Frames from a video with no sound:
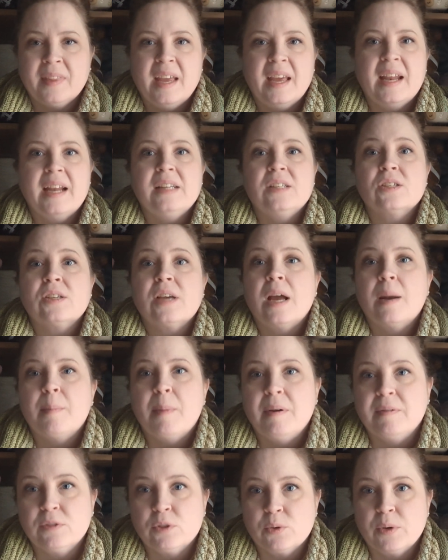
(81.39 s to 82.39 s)
and I just cut them
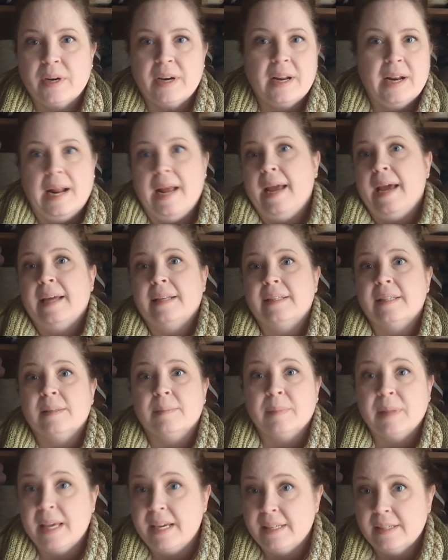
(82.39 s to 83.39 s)
off short and I add
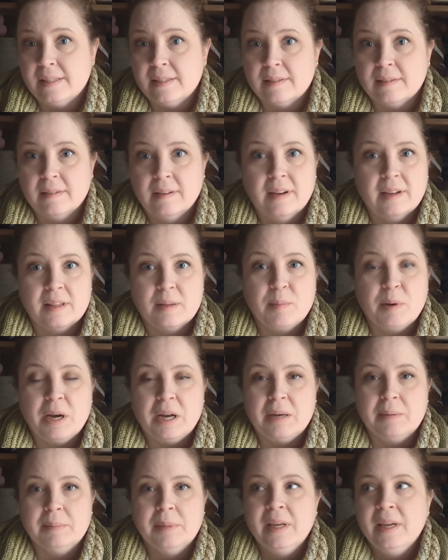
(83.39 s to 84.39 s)
some lace on the
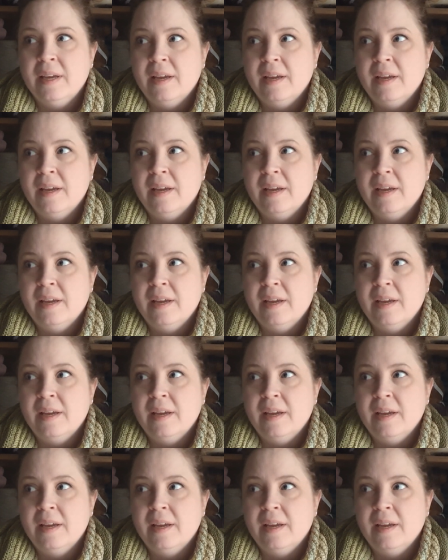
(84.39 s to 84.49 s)
bottom.